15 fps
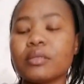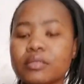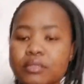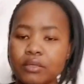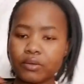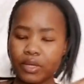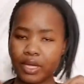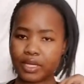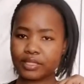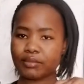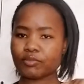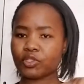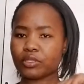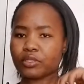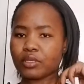So guys,
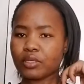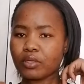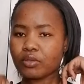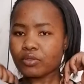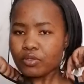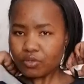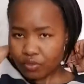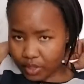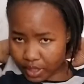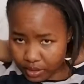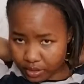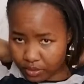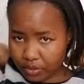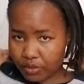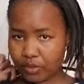I'm just gonna go
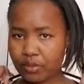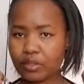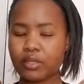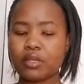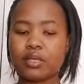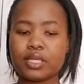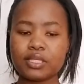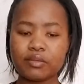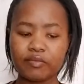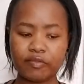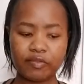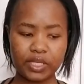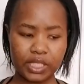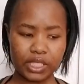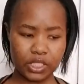straight to this
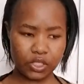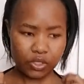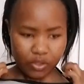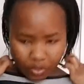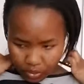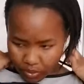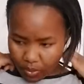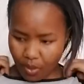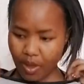video.